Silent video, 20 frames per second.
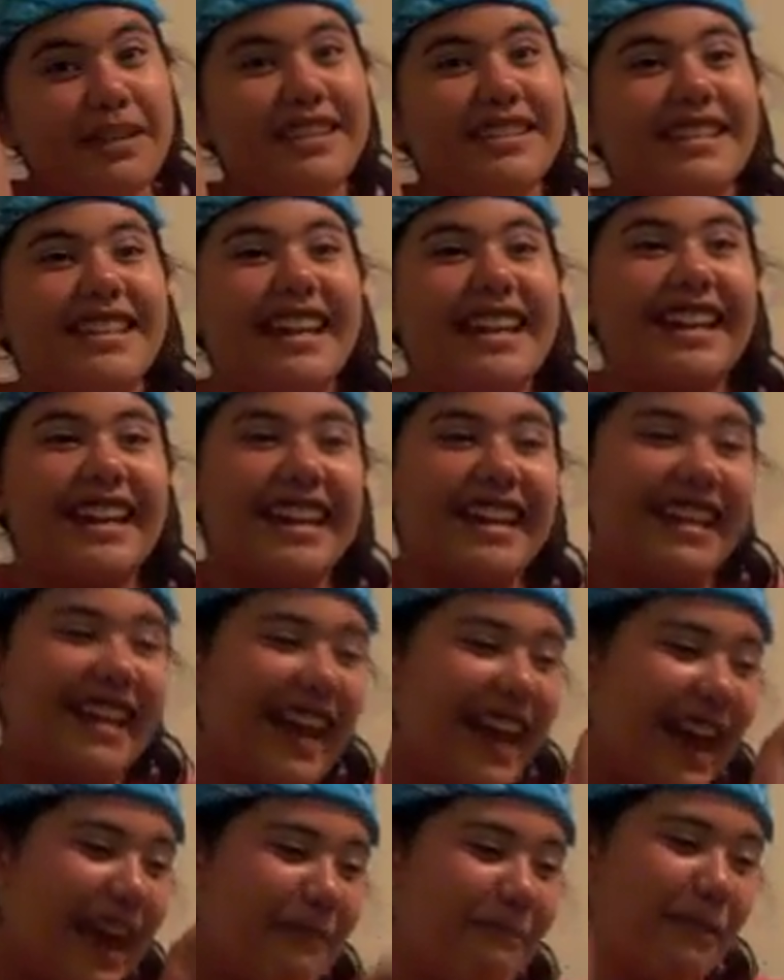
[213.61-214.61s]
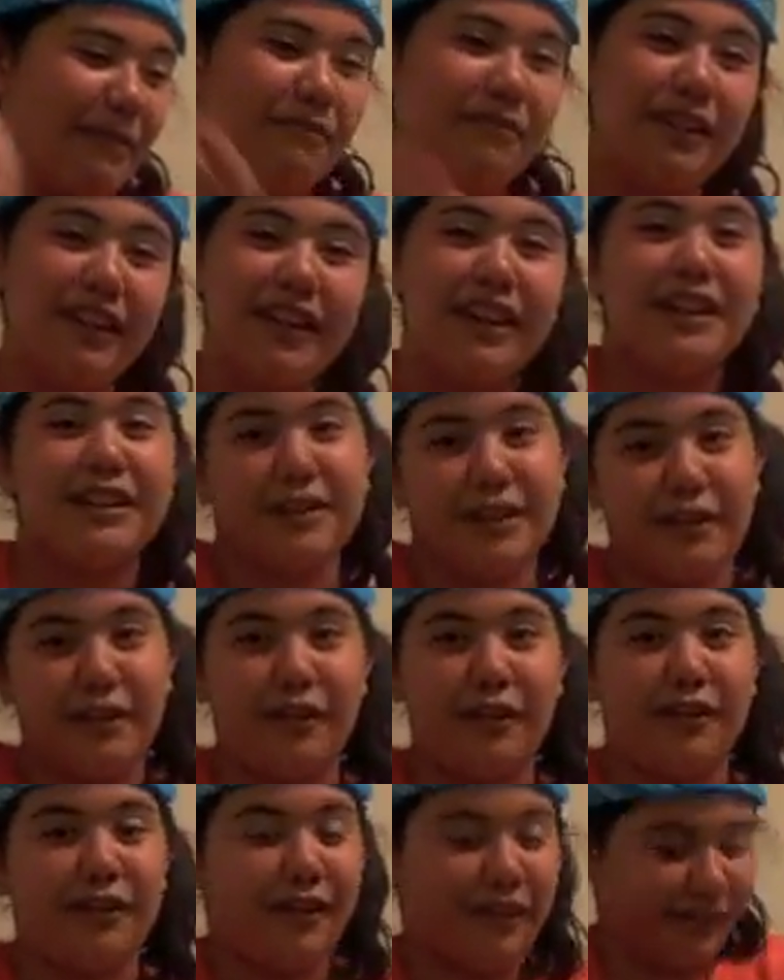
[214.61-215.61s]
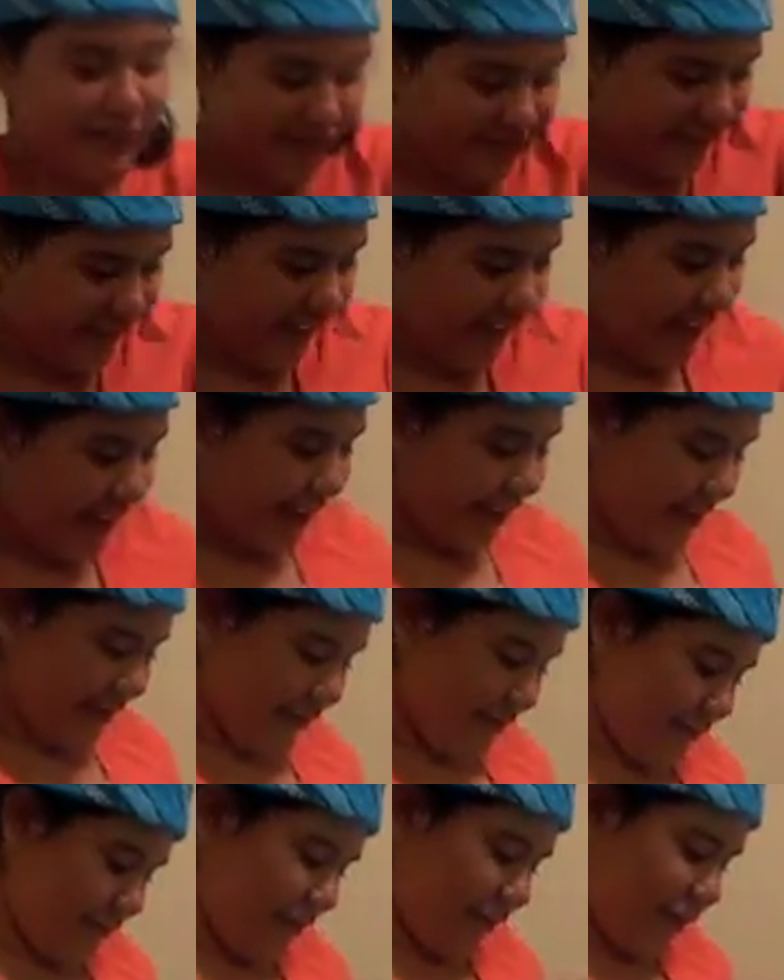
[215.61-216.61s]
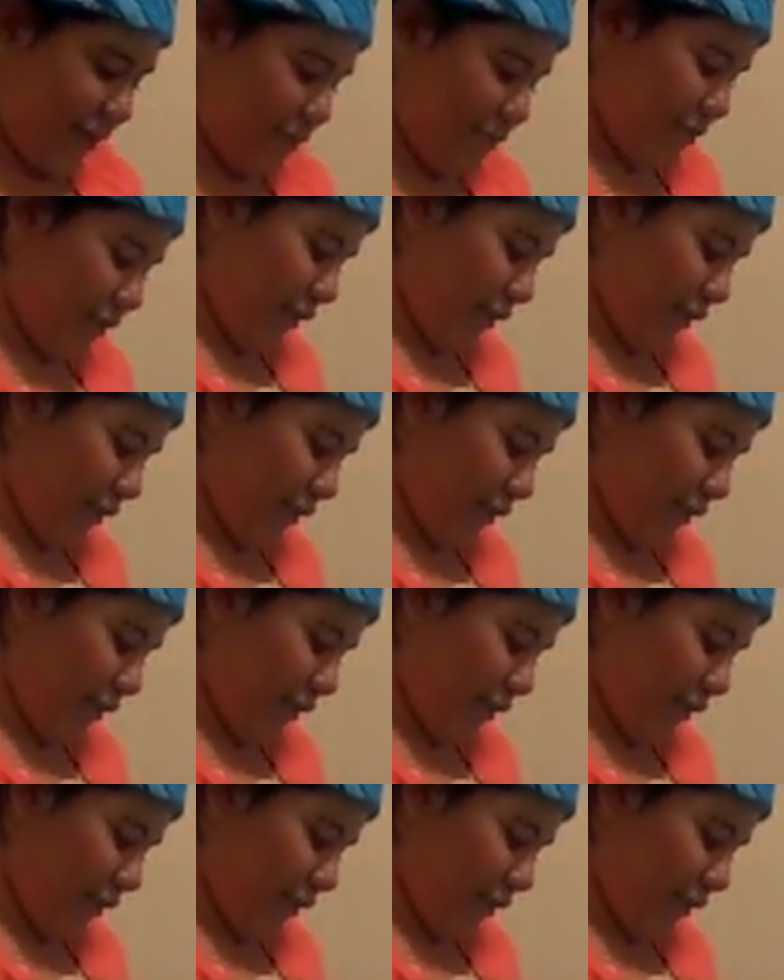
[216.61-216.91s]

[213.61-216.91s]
be saying a guy, but really it's a girl. Ooh, where you